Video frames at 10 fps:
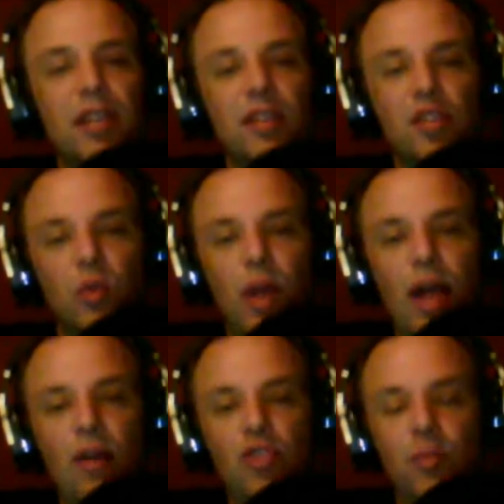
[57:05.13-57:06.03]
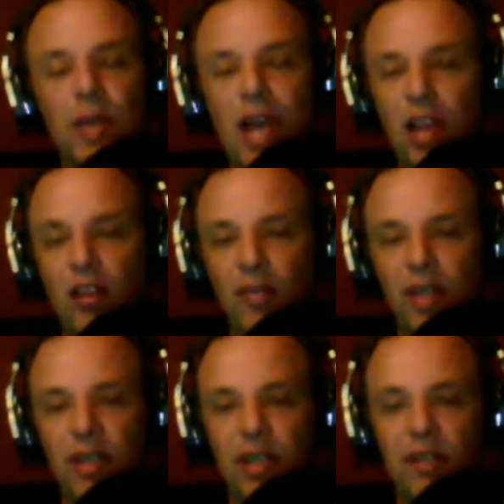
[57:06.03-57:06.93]
that the surround should be
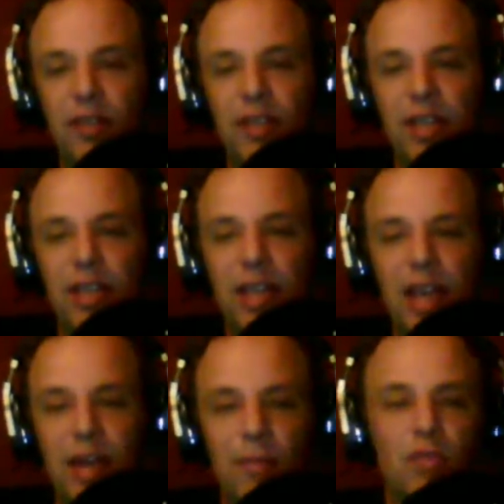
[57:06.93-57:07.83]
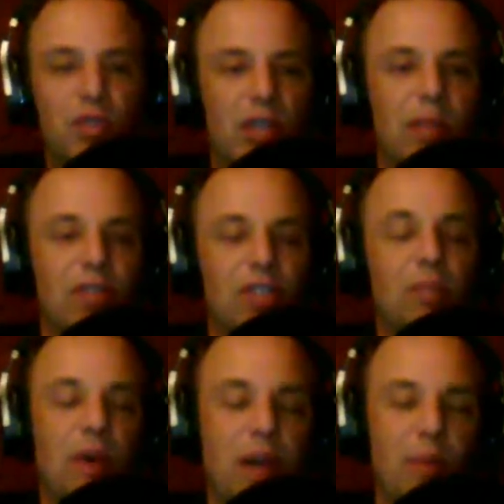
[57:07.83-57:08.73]
elevated even in an Atmos setup,
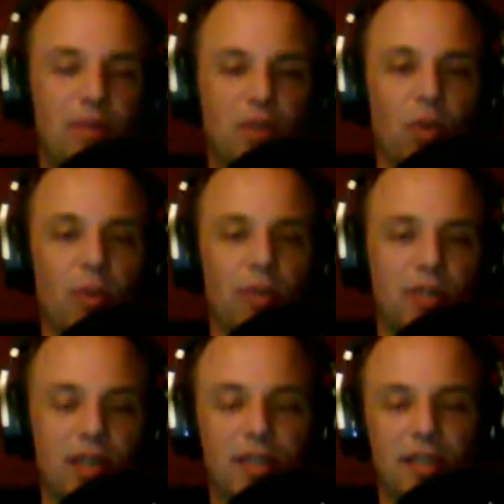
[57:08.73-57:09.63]
despite what Dolby says,